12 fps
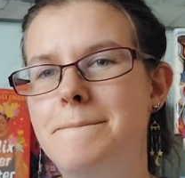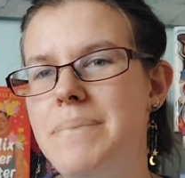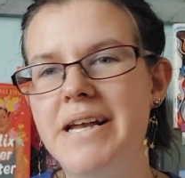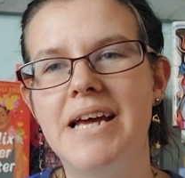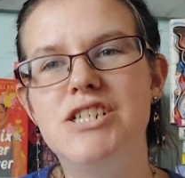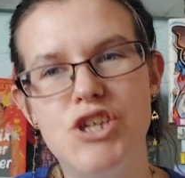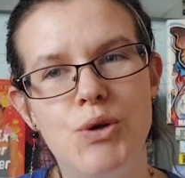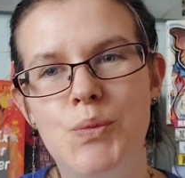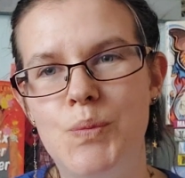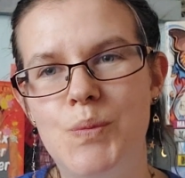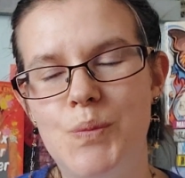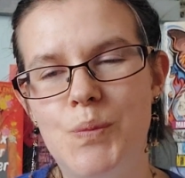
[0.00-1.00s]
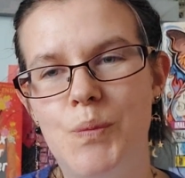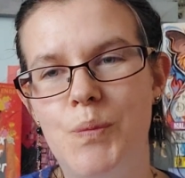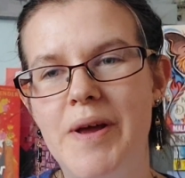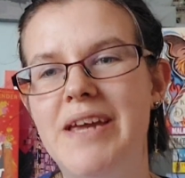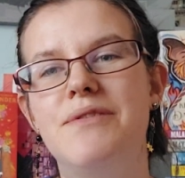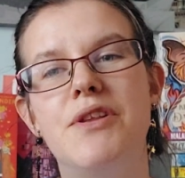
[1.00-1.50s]
But I don't,
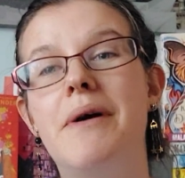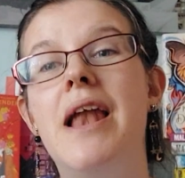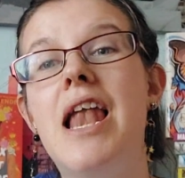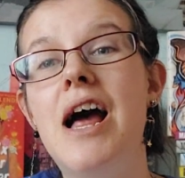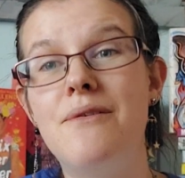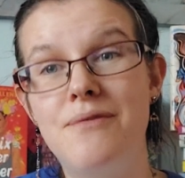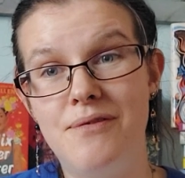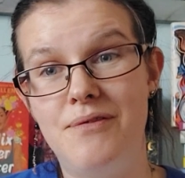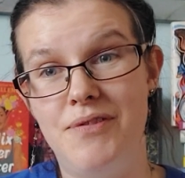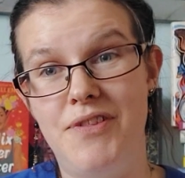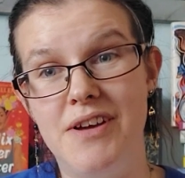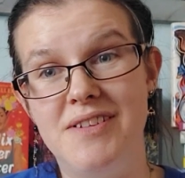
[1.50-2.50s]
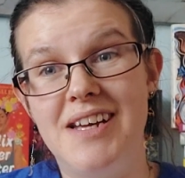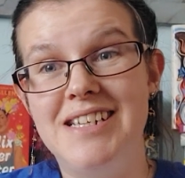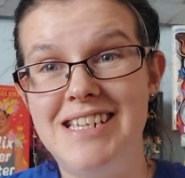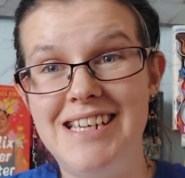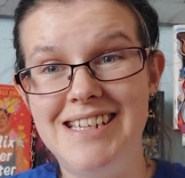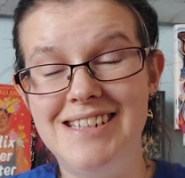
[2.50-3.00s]
even though I love those
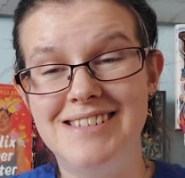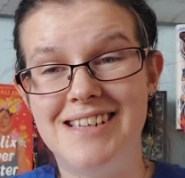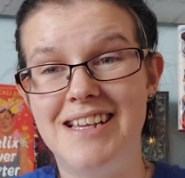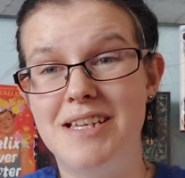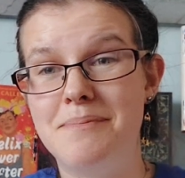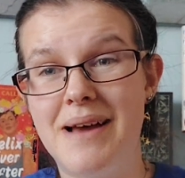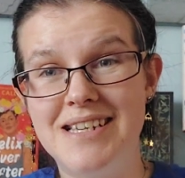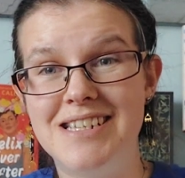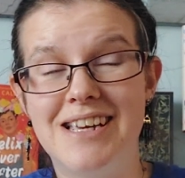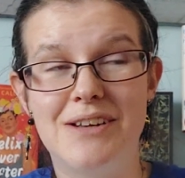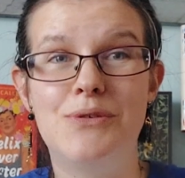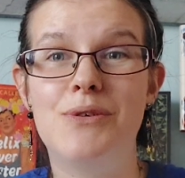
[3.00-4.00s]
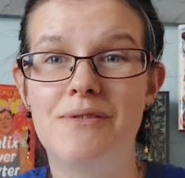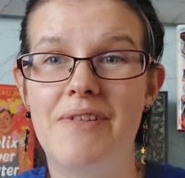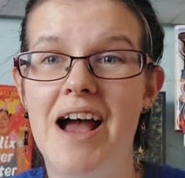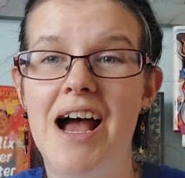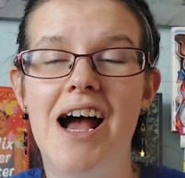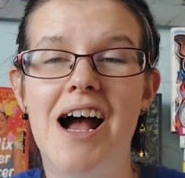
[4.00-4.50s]
ideas and the magic and all of
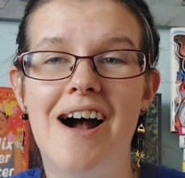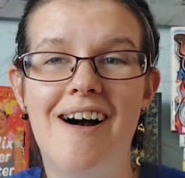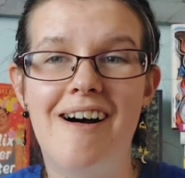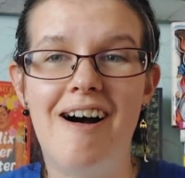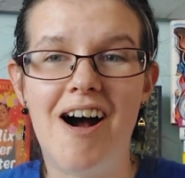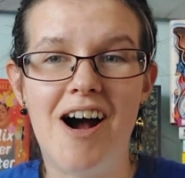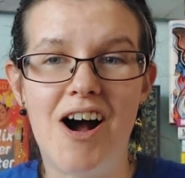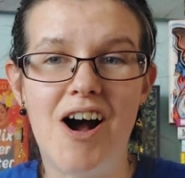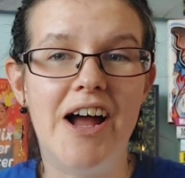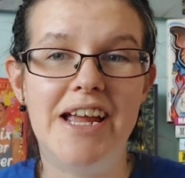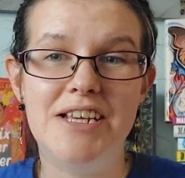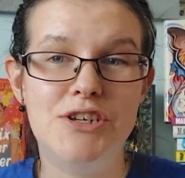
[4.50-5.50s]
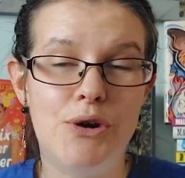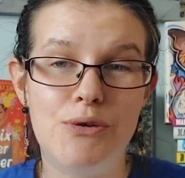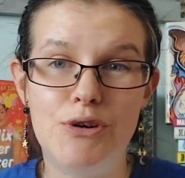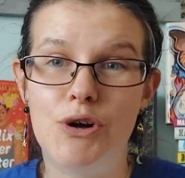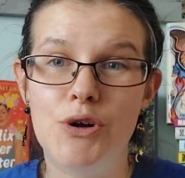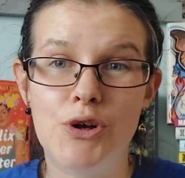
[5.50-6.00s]
that, I no
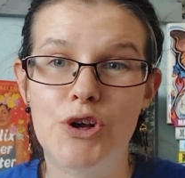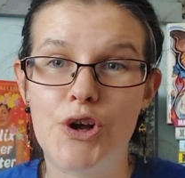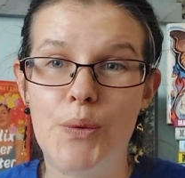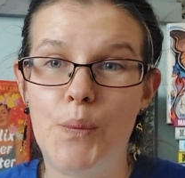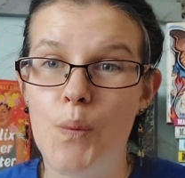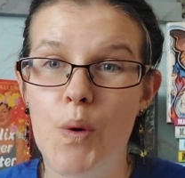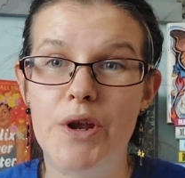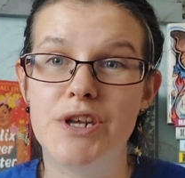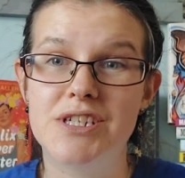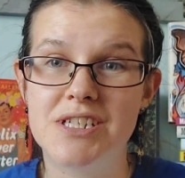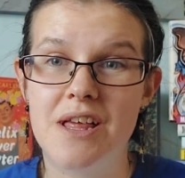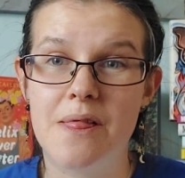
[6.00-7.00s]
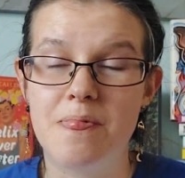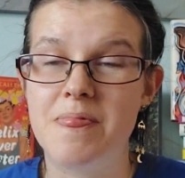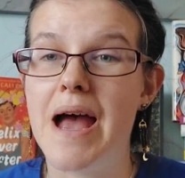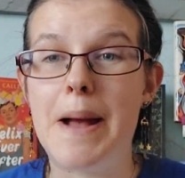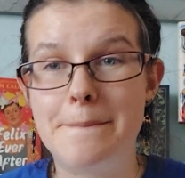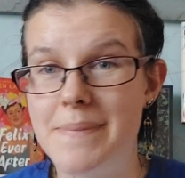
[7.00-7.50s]
longer want
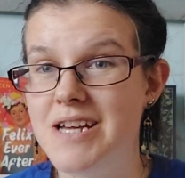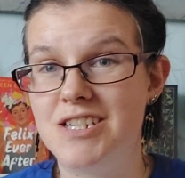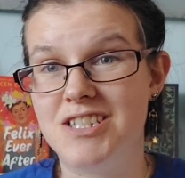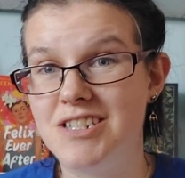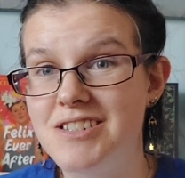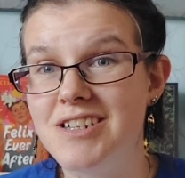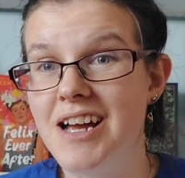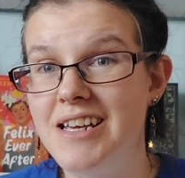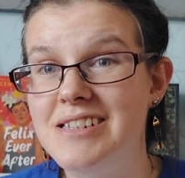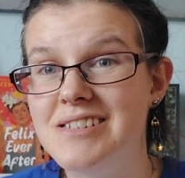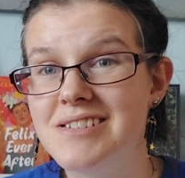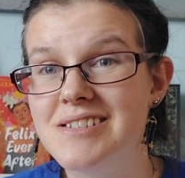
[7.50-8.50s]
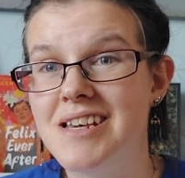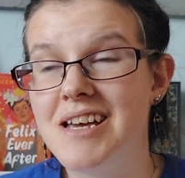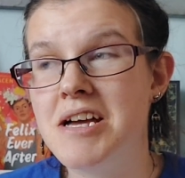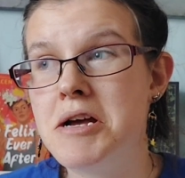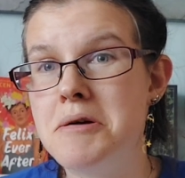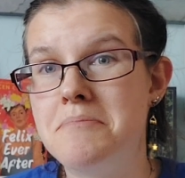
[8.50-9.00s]
that merchandise
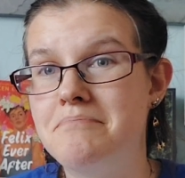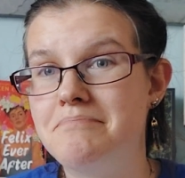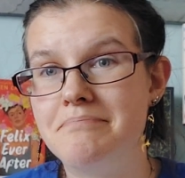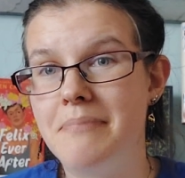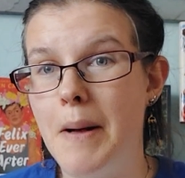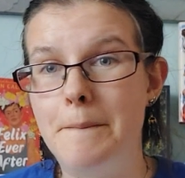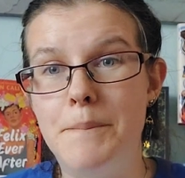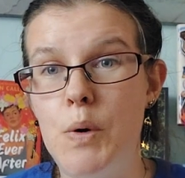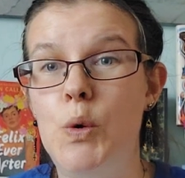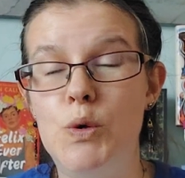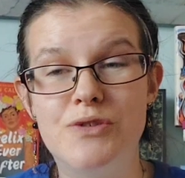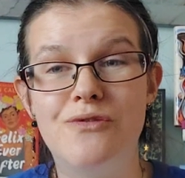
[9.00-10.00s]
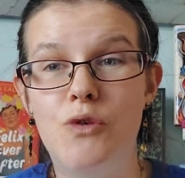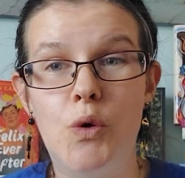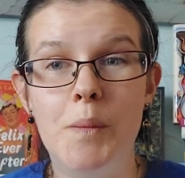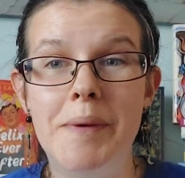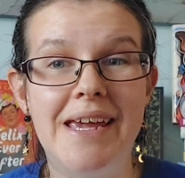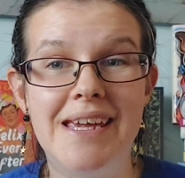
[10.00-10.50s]
bought
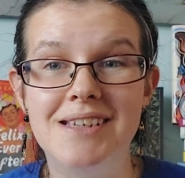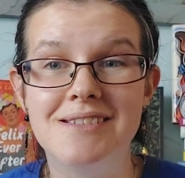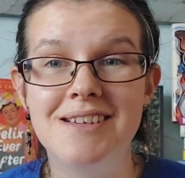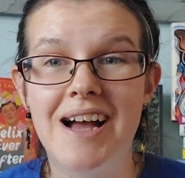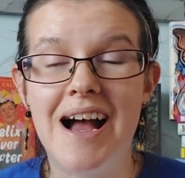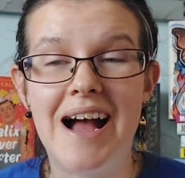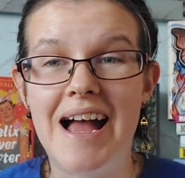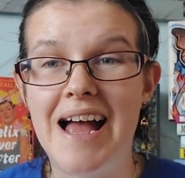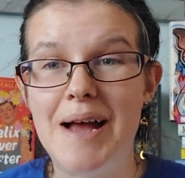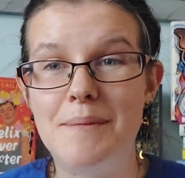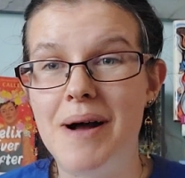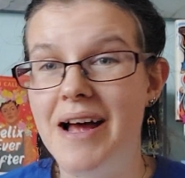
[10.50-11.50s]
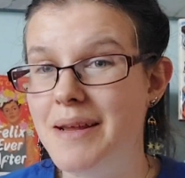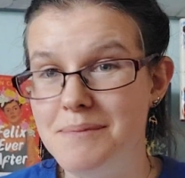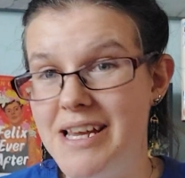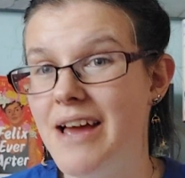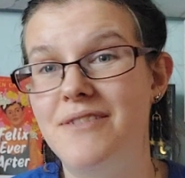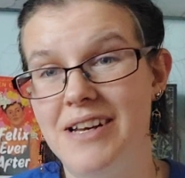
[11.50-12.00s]
for me. And I'm
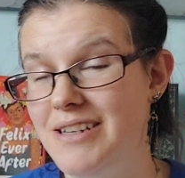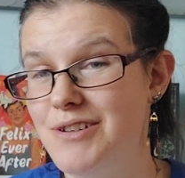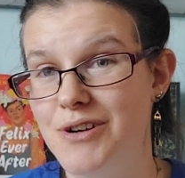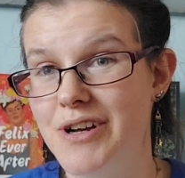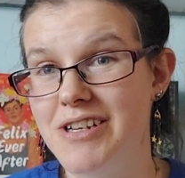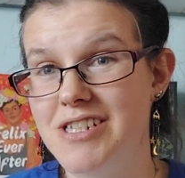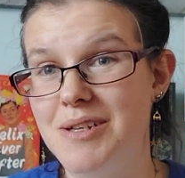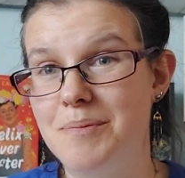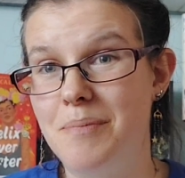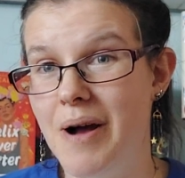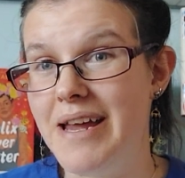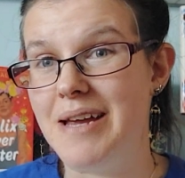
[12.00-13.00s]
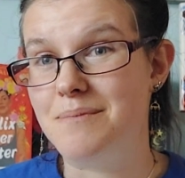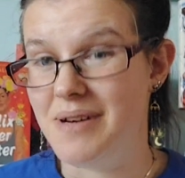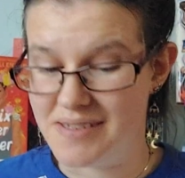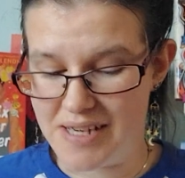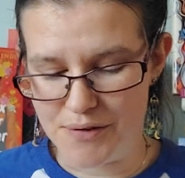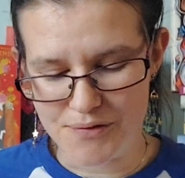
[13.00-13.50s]
definitely not going to buy it
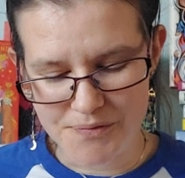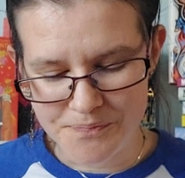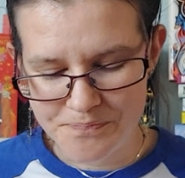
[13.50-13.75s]
myself.